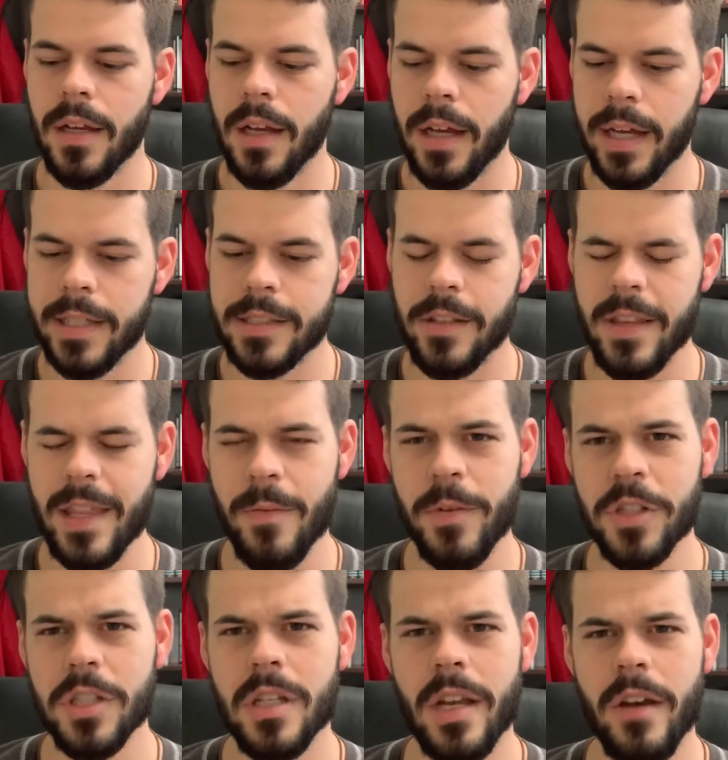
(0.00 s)
And so I think
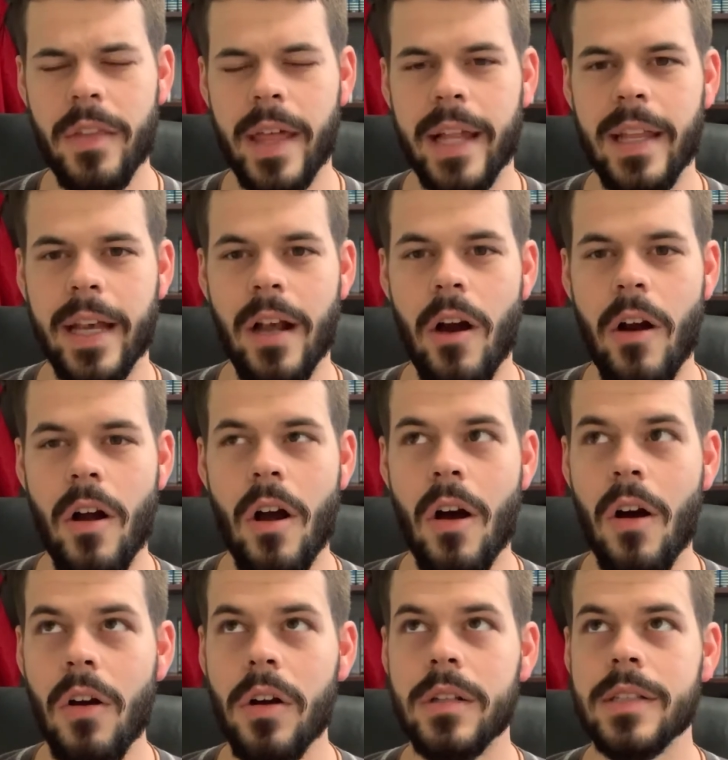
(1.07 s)
we should know that, like, our
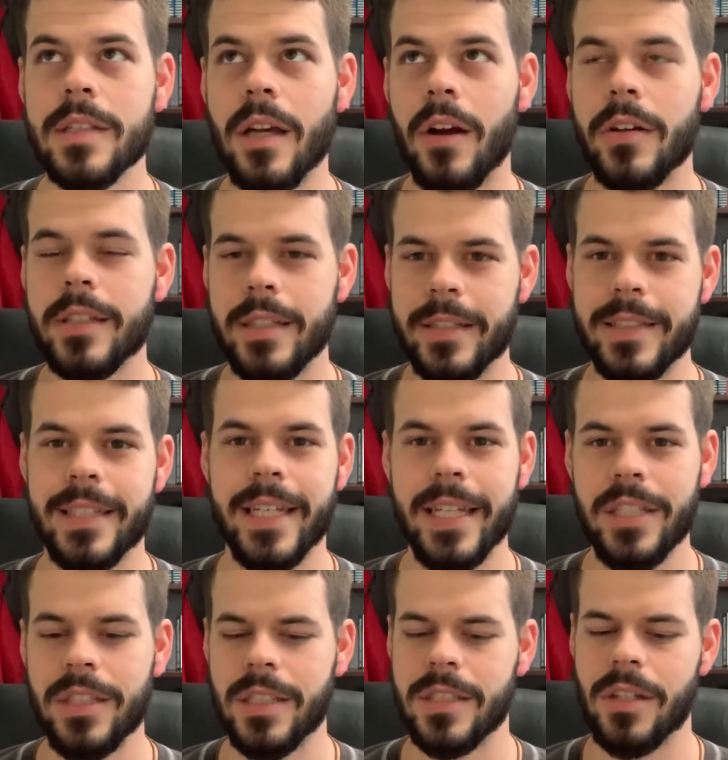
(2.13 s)
hearts, our
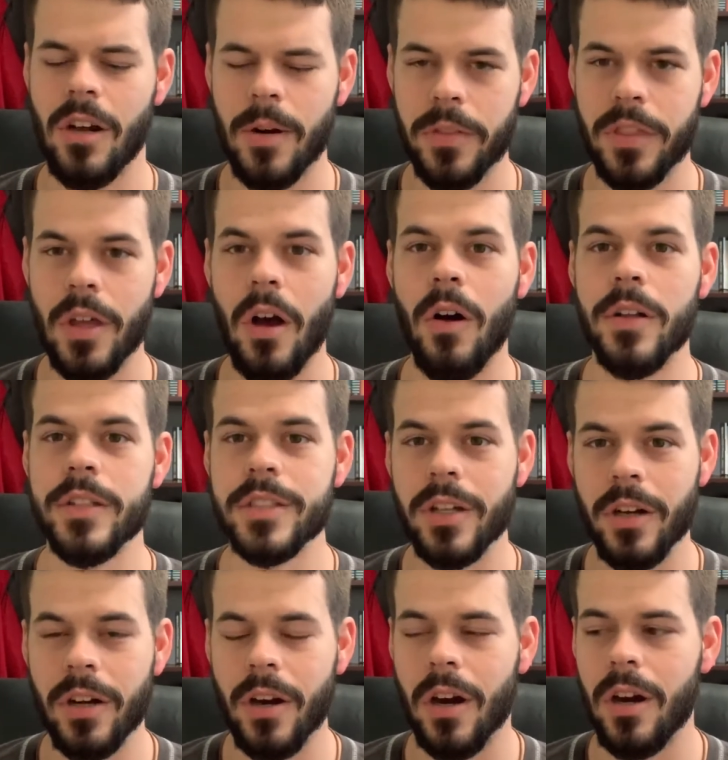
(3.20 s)
intentions, our thoughts,
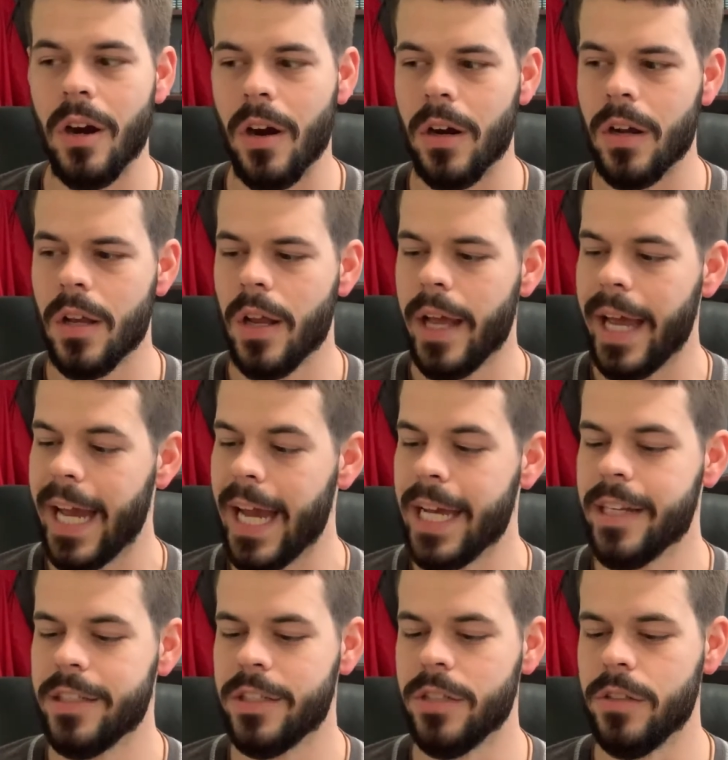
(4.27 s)
our
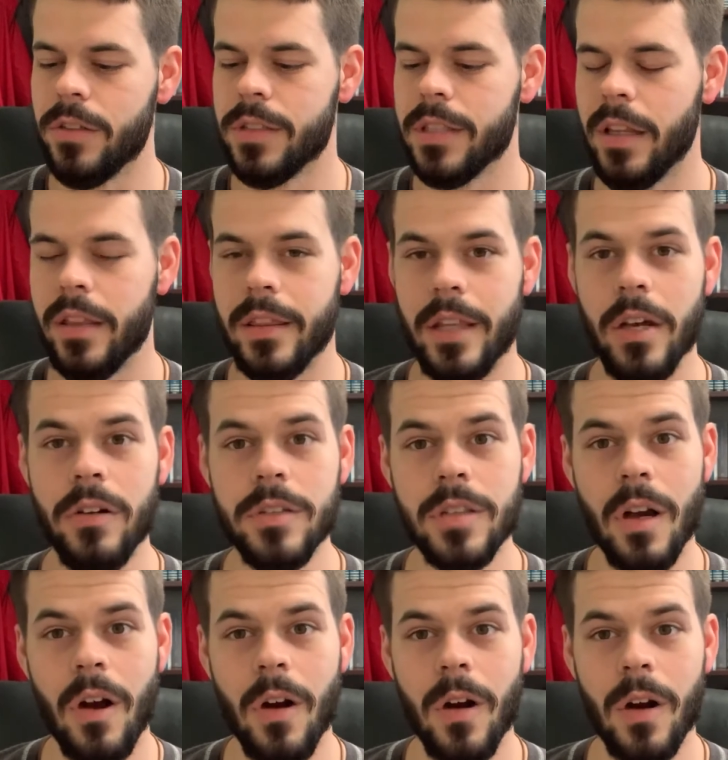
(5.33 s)
attitudes, those
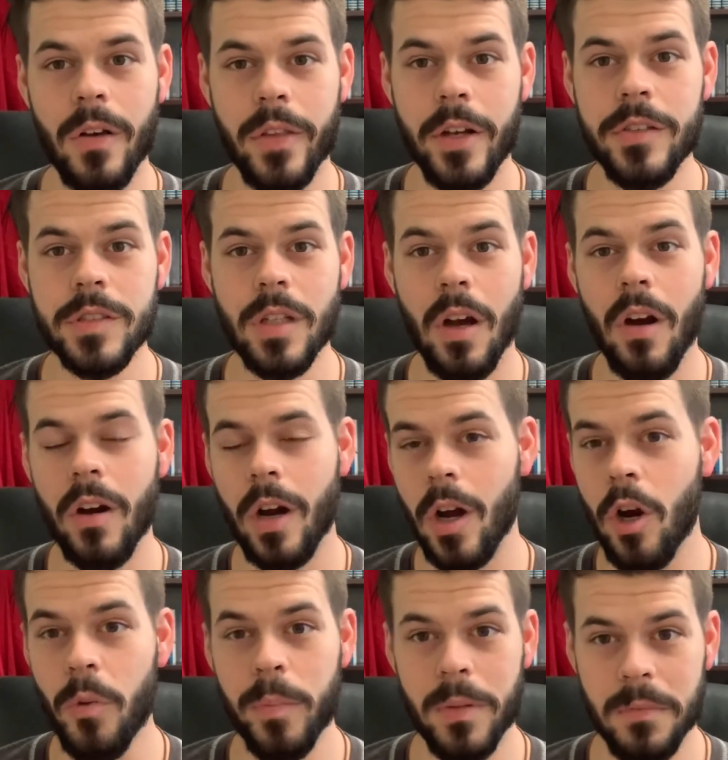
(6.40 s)
are
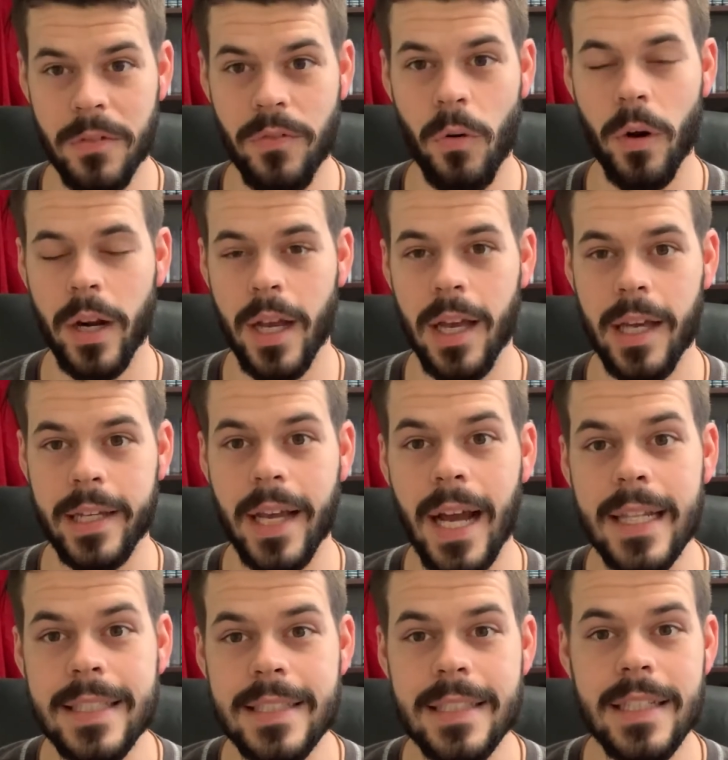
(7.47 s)
open before God.
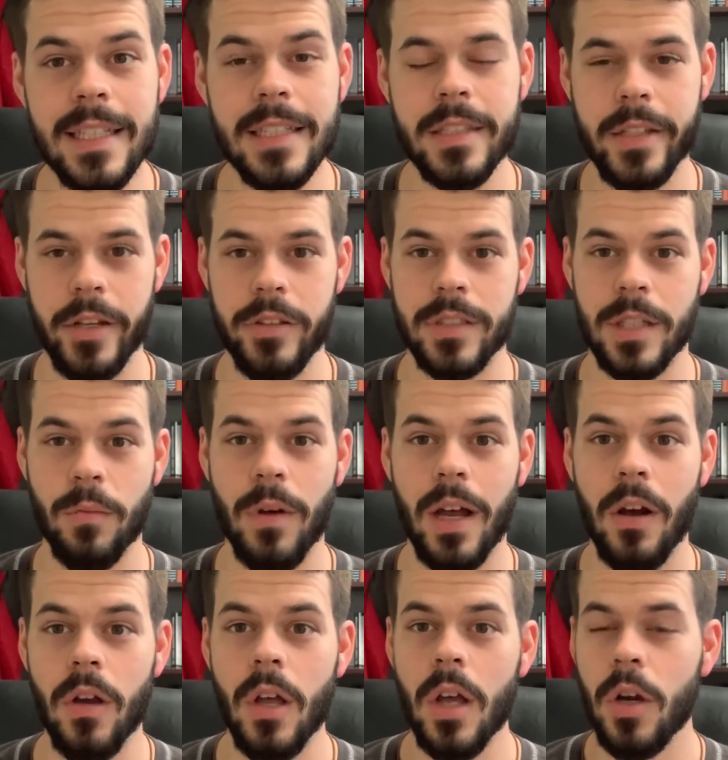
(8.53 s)
God sees those. And
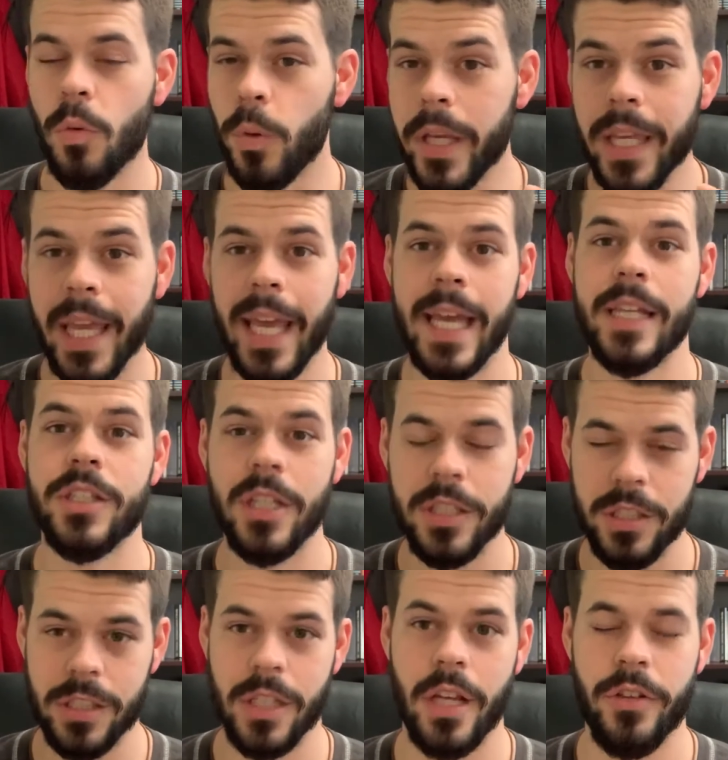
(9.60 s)
while we can't
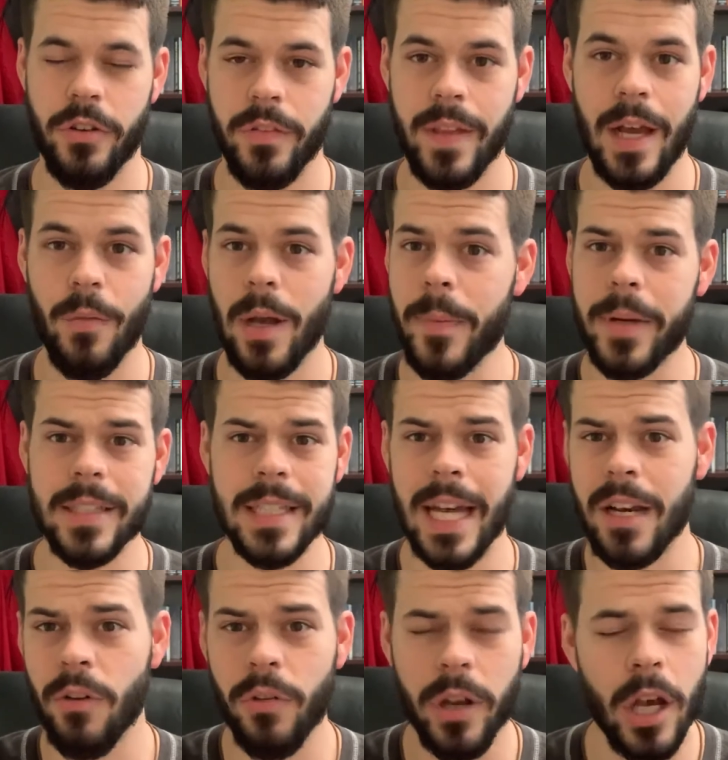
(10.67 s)
judge each other in that way, because
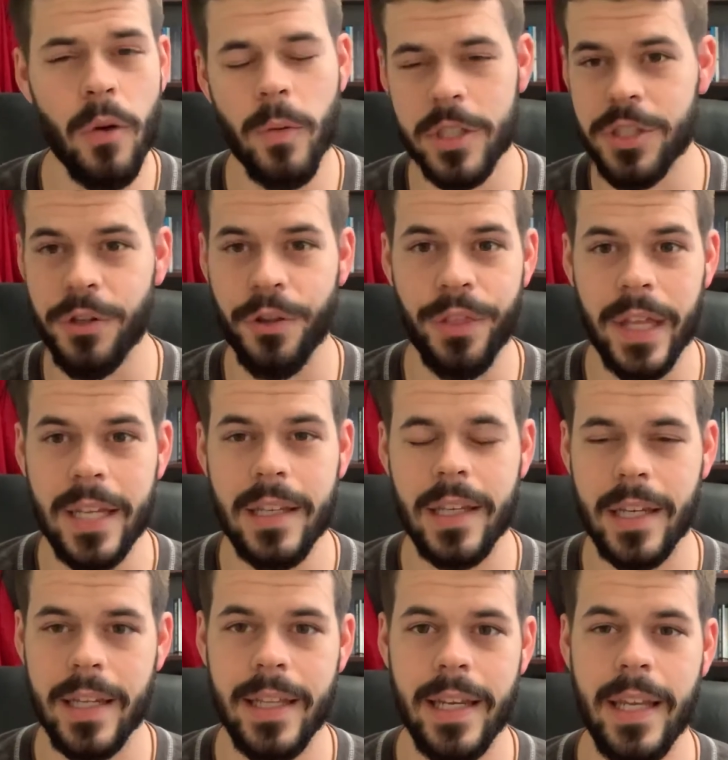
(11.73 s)
I don't know what you're
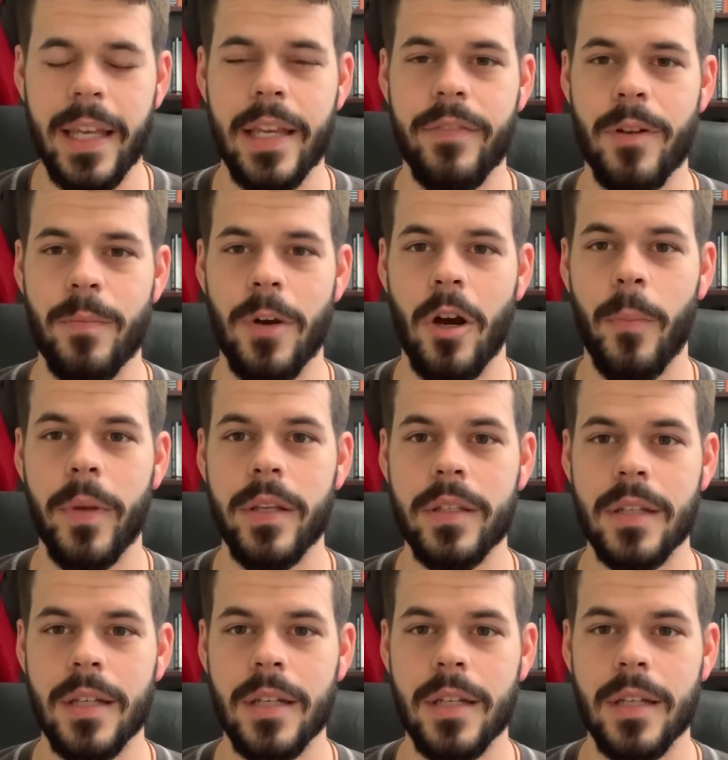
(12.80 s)
thinking at any given moment,